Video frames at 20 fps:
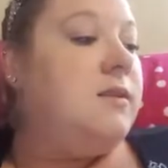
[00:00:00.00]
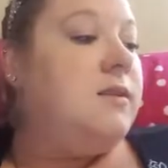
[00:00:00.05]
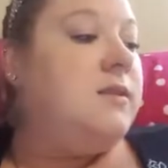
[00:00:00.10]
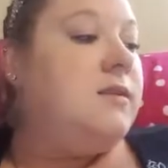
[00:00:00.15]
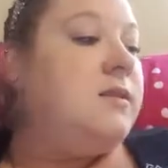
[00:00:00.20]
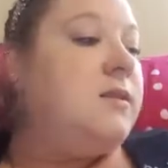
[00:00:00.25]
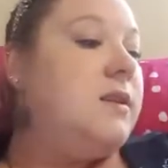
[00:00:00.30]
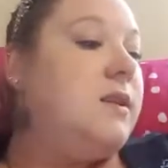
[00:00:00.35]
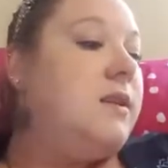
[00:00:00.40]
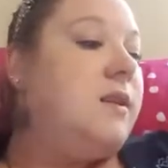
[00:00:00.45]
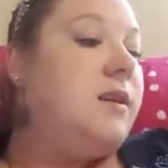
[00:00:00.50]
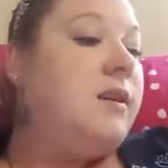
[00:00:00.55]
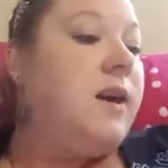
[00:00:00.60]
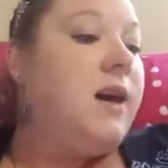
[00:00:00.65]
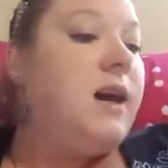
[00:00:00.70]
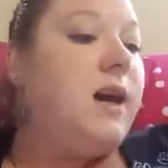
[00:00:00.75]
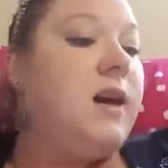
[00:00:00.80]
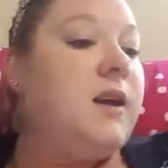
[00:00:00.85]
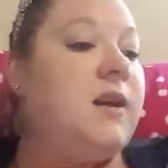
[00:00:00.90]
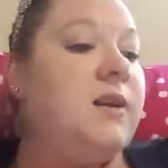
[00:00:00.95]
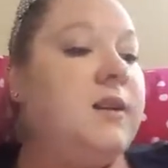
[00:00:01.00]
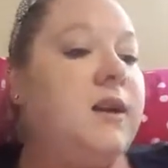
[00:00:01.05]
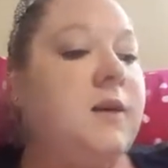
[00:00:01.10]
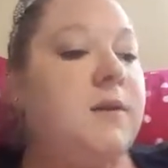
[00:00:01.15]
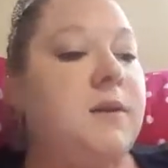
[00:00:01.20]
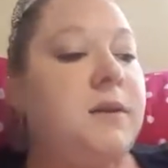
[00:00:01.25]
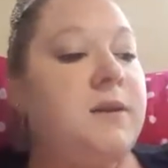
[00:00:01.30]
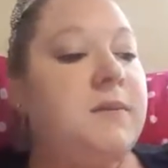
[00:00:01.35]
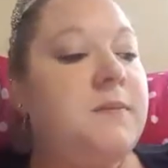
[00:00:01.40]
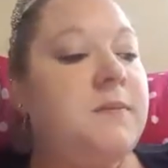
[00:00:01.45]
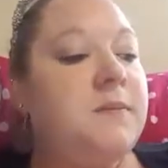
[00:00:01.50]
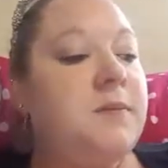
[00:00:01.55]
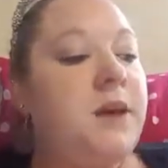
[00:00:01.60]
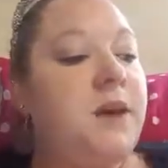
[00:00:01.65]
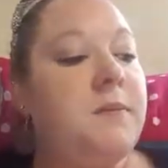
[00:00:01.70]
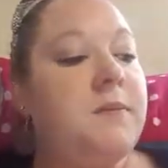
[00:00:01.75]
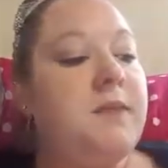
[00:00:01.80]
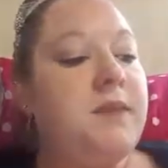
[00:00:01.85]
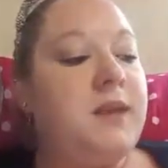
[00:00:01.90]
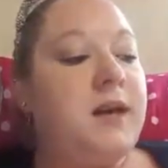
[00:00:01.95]
Is that all I had on that one?
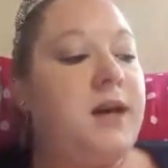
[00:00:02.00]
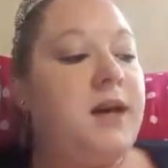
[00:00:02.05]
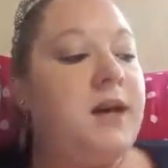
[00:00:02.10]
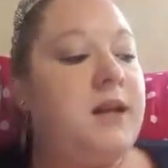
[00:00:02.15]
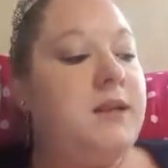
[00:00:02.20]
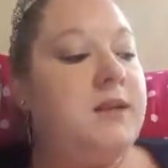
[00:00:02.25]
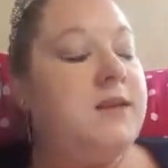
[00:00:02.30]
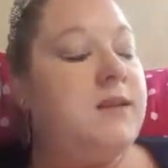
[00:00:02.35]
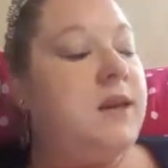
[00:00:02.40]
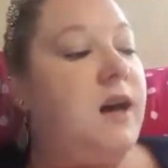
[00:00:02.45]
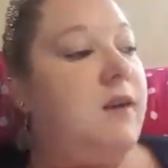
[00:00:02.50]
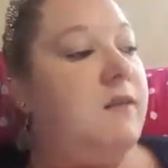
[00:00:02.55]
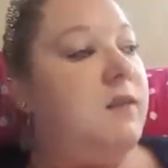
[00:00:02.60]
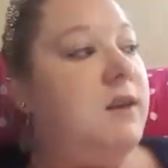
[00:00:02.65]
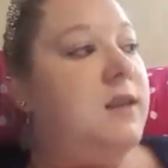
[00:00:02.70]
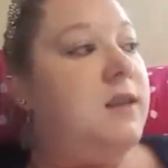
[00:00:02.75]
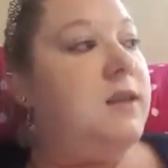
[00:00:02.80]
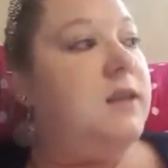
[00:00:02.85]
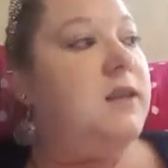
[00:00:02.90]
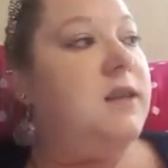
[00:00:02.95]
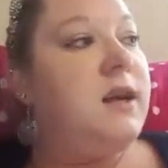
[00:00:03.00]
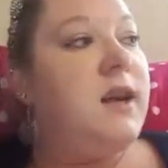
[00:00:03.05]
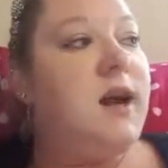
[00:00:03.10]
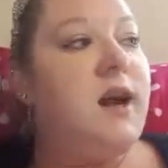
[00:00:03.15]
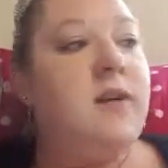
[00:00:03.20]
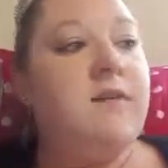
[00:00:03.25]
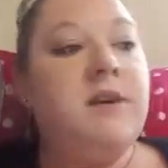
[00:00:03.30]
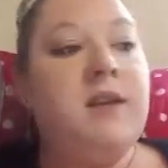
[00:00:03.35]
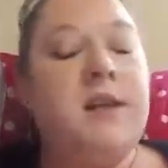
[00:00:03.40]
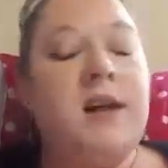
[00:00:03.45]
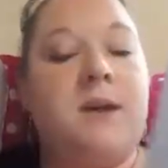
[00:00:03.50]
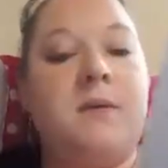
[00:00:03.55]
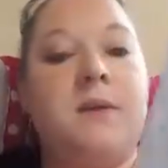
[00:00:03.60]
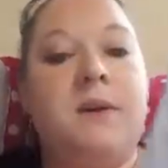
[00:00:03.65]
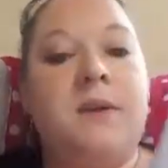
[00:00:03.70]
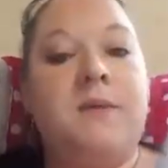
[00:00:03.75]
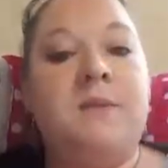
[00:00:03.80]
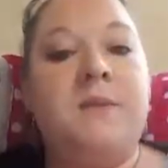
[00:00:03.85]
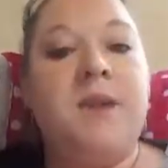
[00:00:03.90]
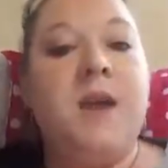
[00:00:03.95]
Yep, that is everything that I have on that
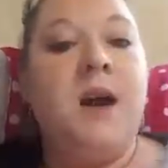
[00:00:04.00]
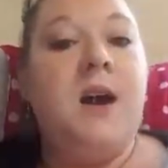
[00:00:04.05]
one.